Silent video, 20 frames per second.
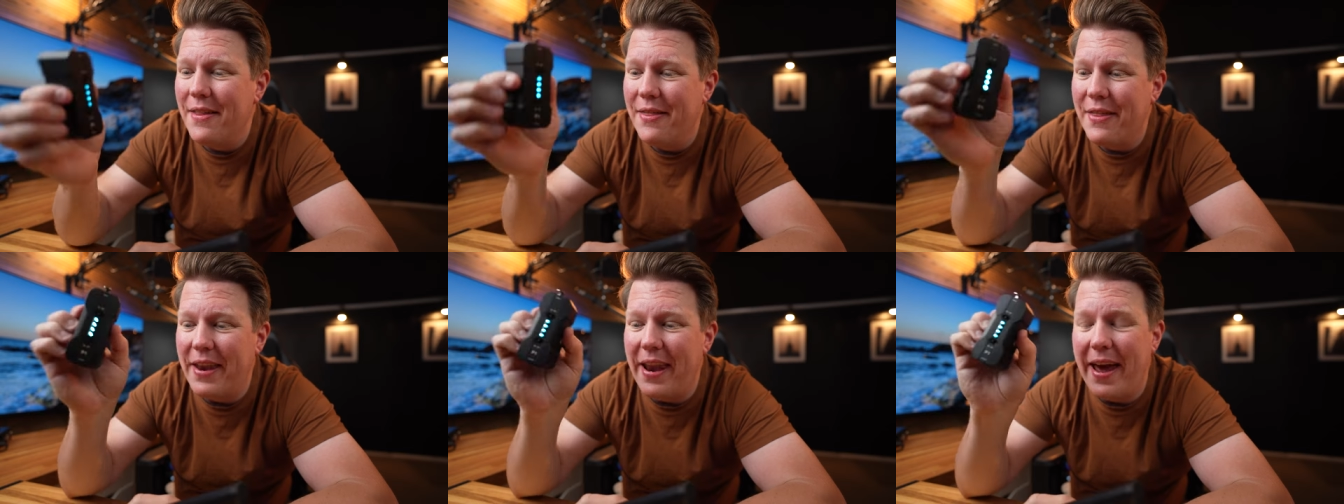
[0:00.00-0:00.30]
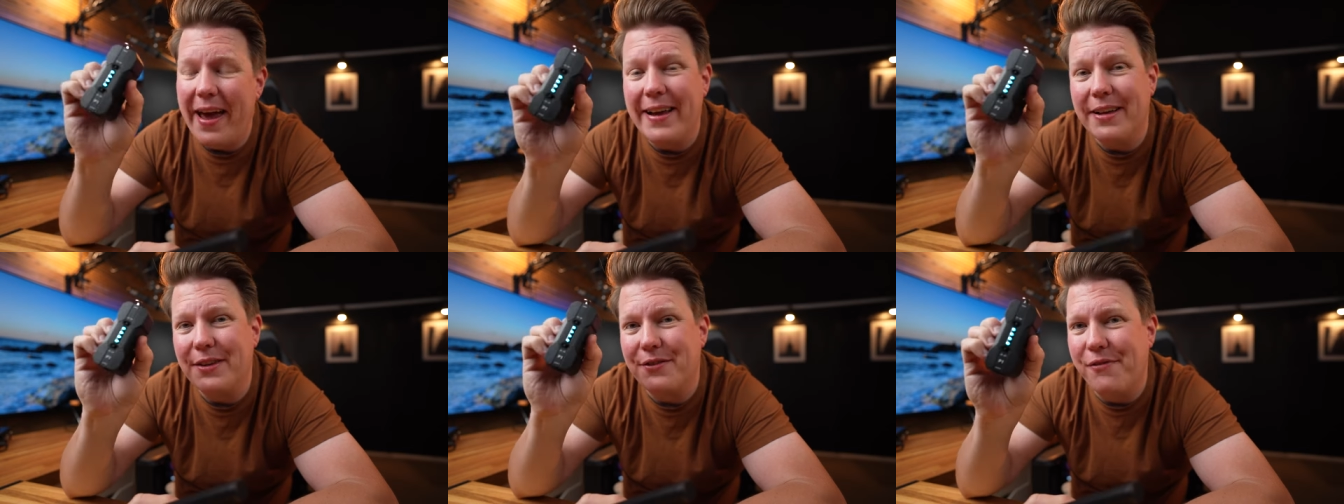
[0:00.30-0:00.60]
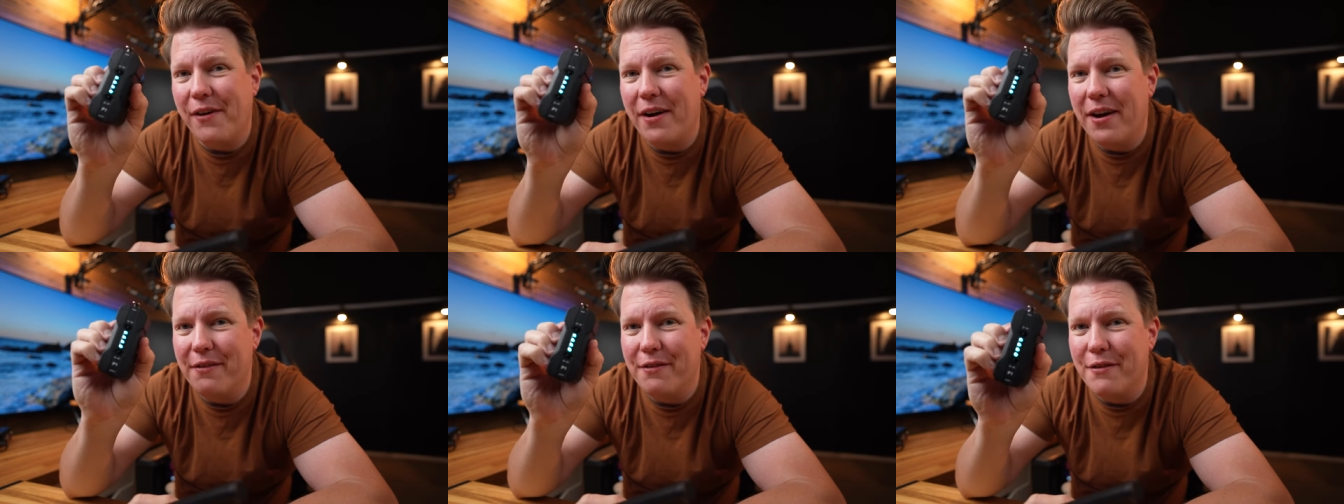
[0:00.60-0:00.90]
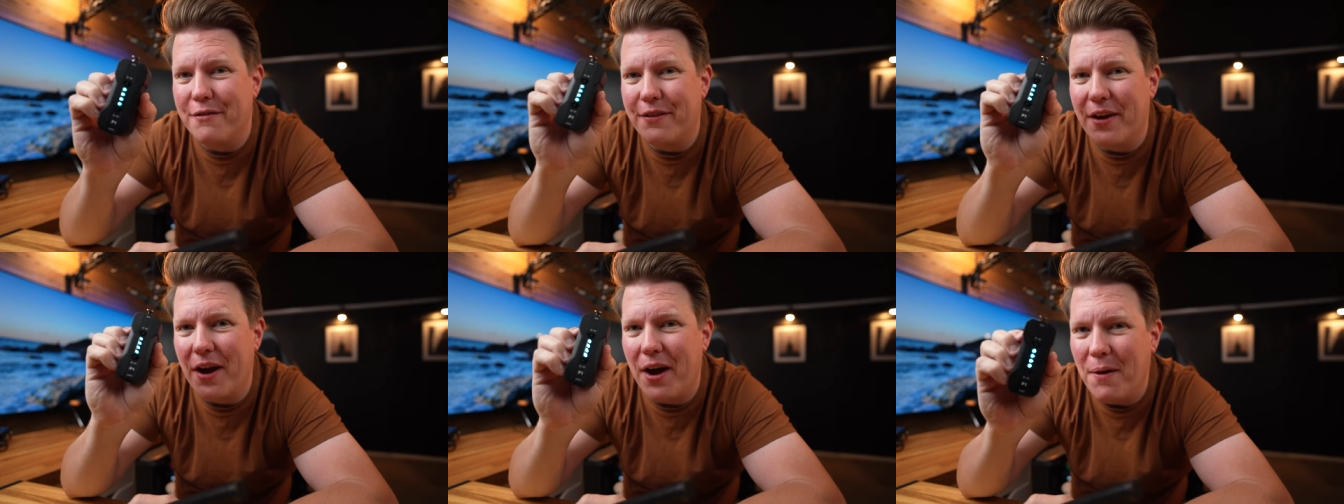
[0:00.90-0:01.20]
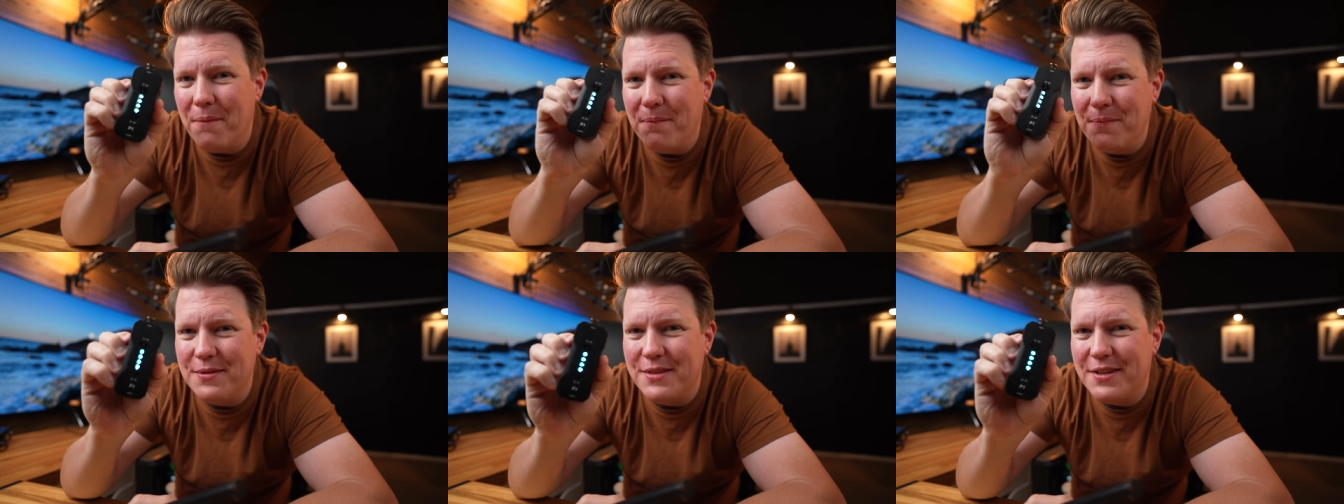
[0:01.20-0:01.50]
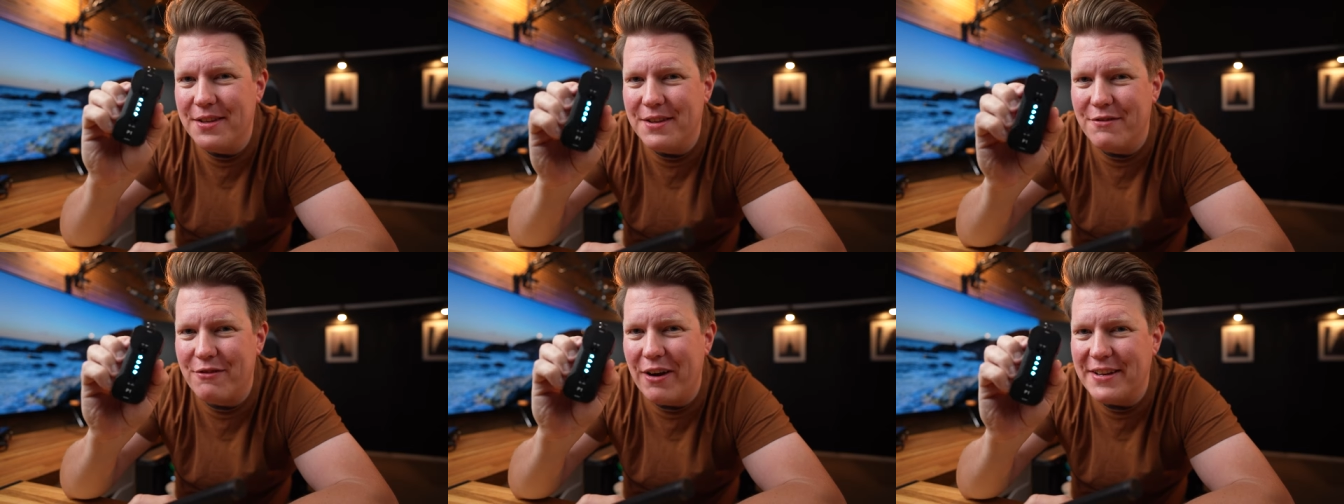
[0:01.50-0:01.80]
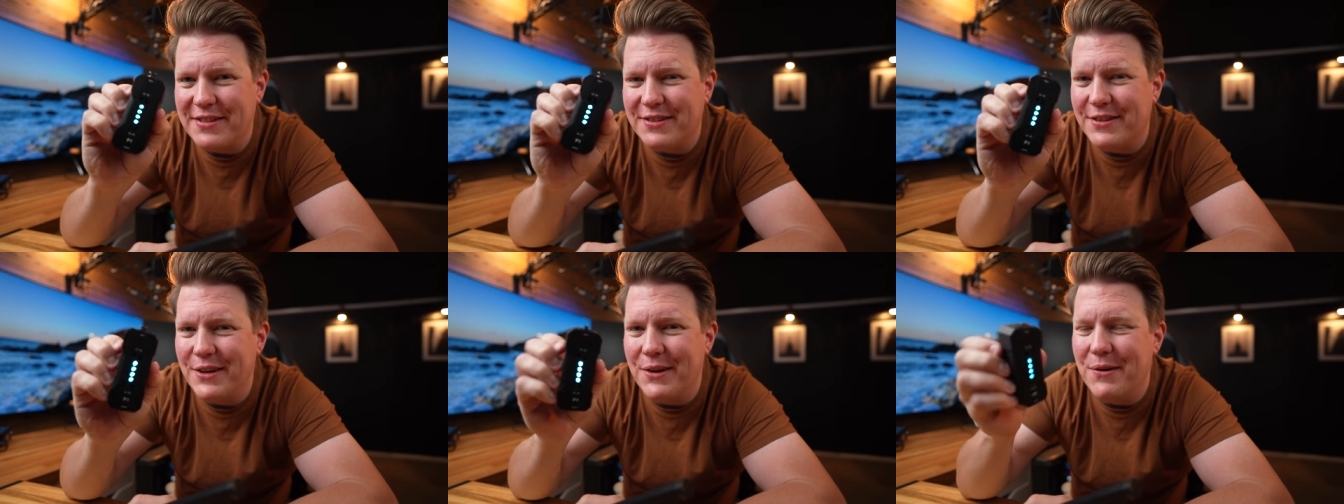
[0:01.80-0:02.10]
then Xvive have come to the
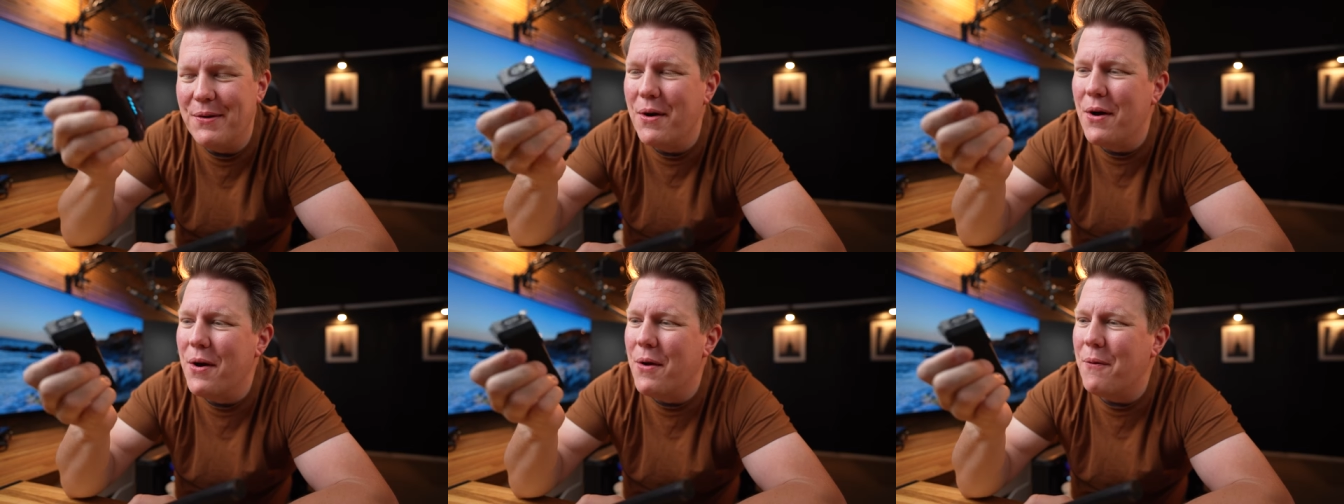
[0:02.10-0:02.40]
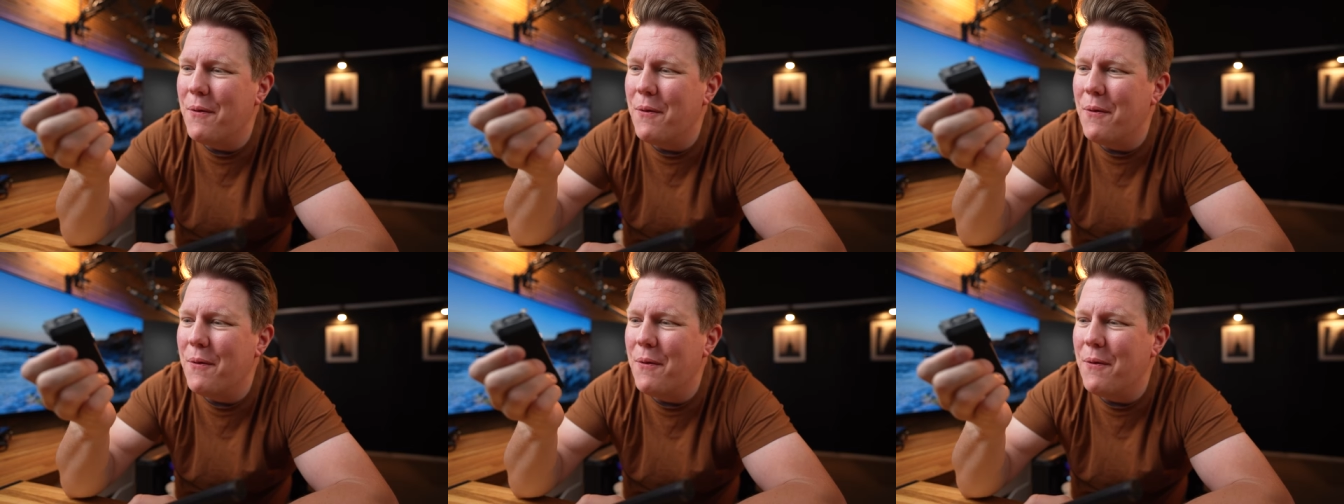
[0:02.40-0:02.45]
rescue